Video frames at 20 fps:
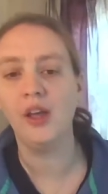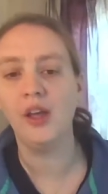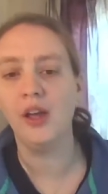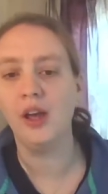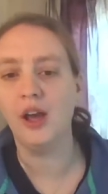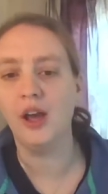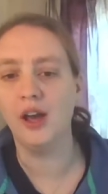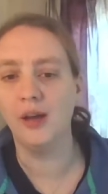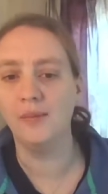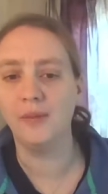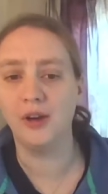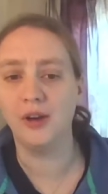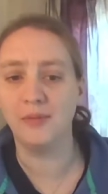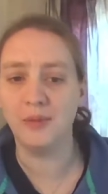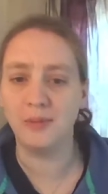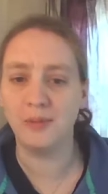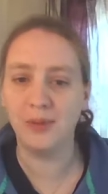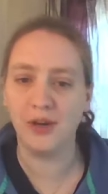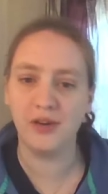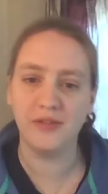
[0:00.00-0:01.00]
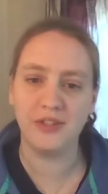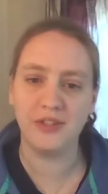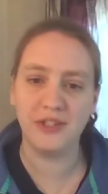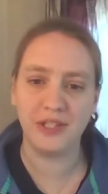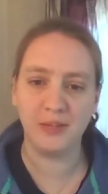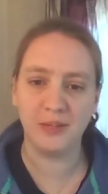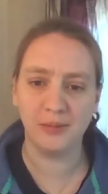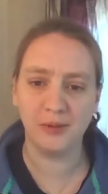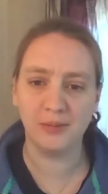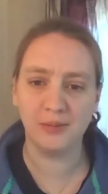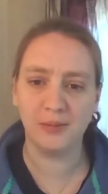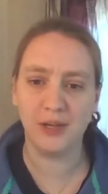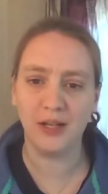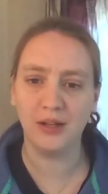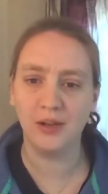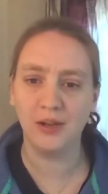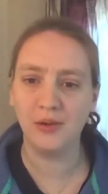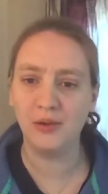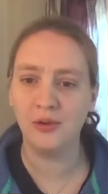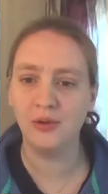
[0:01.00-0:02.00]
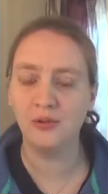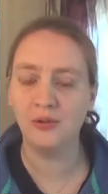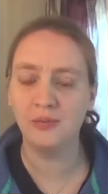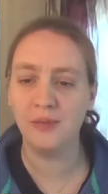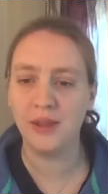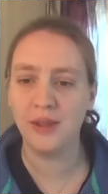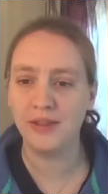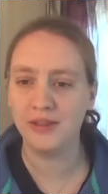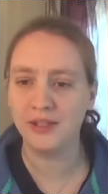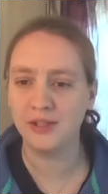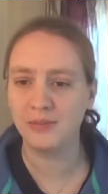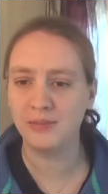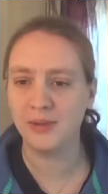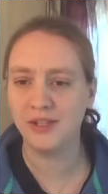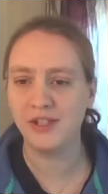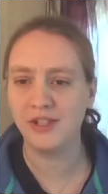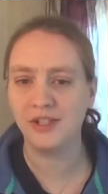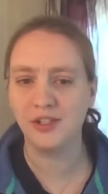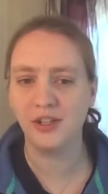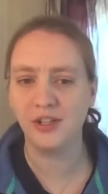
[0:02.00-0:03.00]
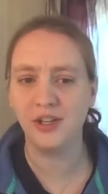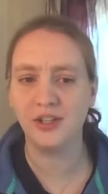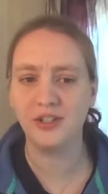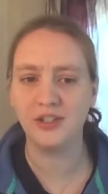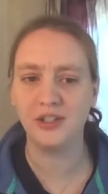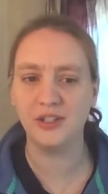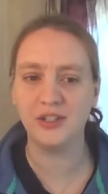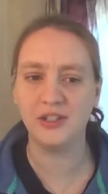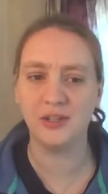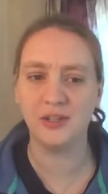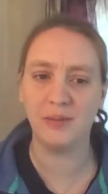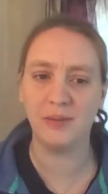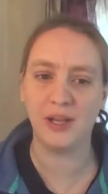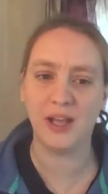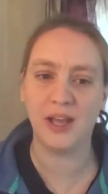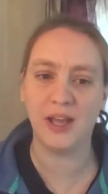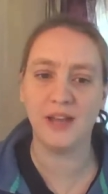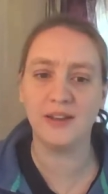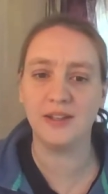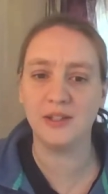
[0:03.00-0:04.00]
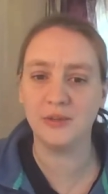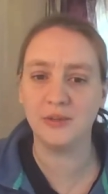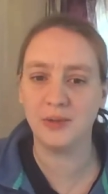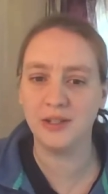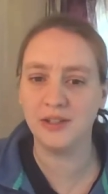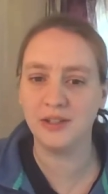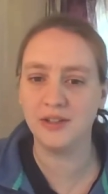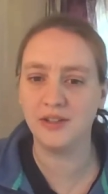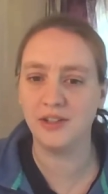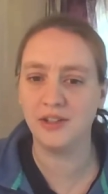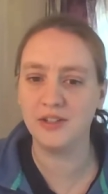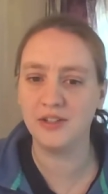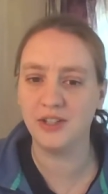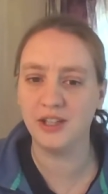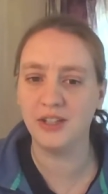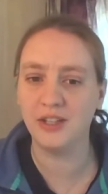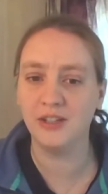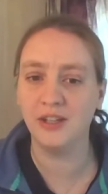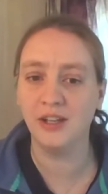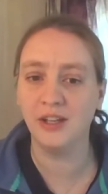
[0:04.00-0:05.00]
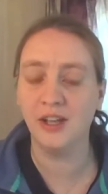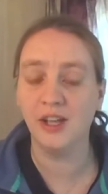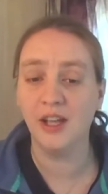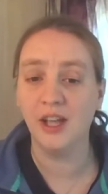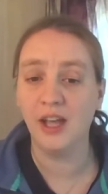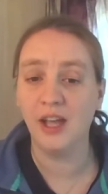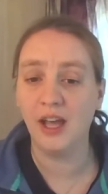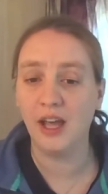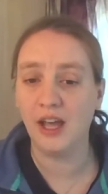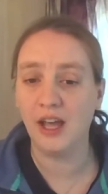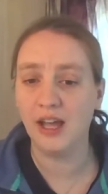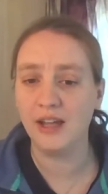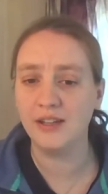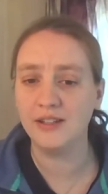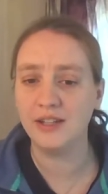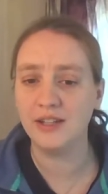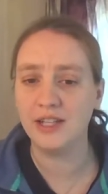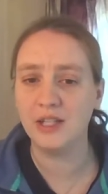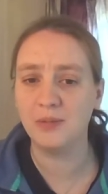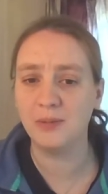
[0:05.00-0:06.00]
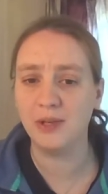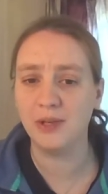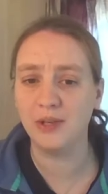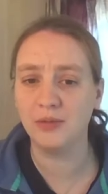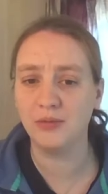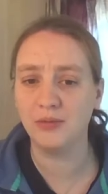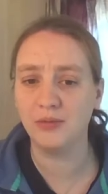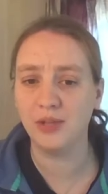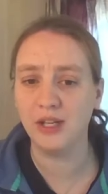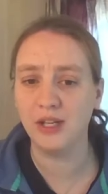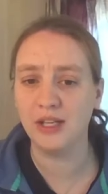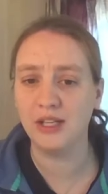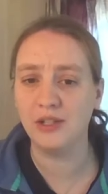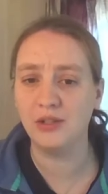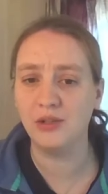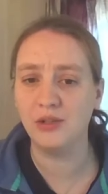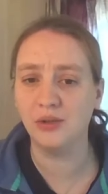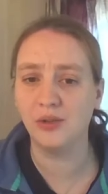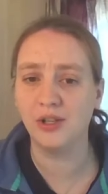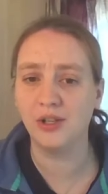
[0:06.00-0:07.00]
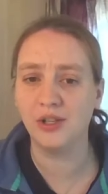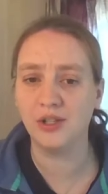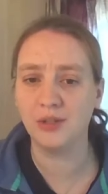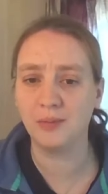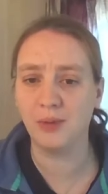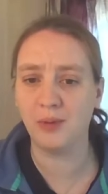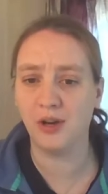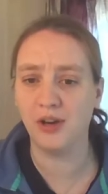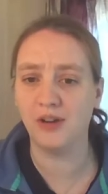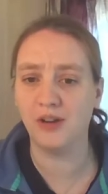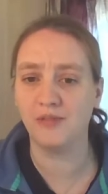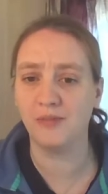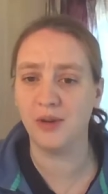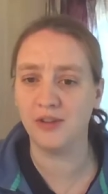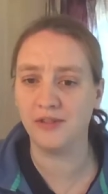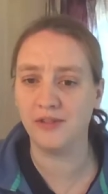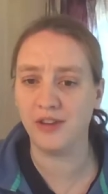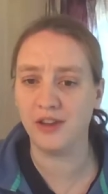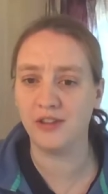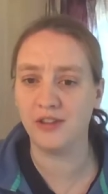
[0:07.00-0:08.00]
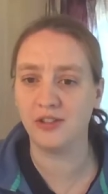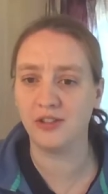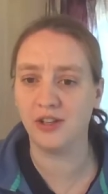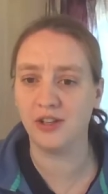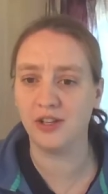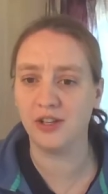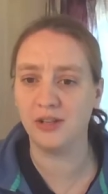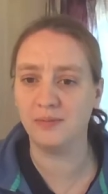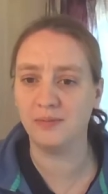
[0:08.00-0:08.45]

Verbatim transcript: Um, I've been part of the team at my local Methodist Messy Church since it began in 2013 and it's been a really joyous part of my faith journey.